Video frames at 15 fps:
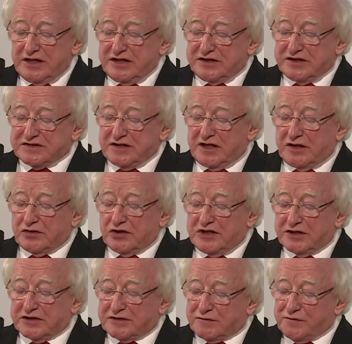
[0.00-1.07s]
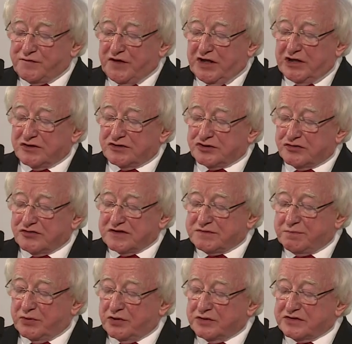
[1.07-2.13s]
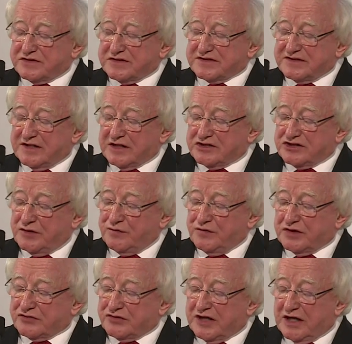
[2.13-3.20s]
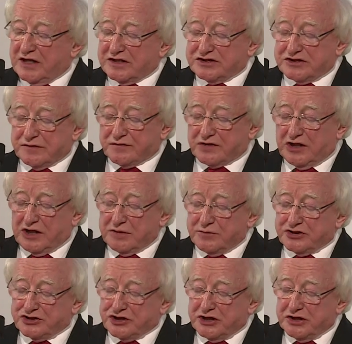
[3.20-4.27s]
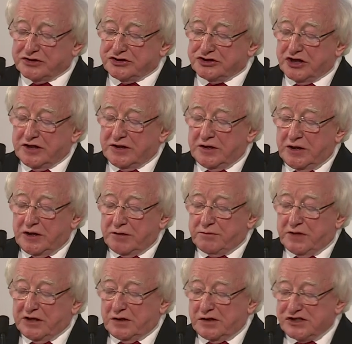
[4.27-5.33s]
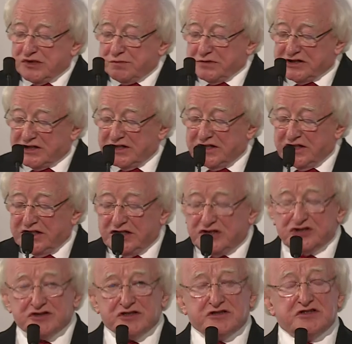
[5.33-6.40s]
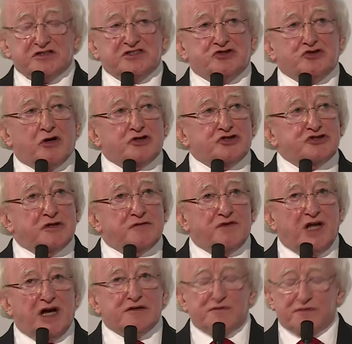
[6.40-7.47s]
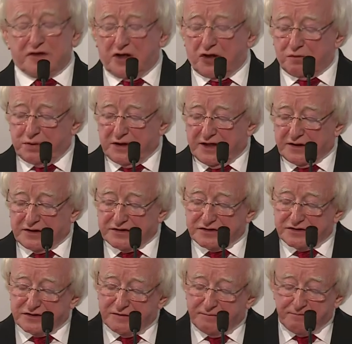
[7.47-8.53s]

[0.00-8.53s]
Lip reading: It is now clear that failure to respond to the scientific reality of climate change may ultimately lead to the destruction of life on our planet.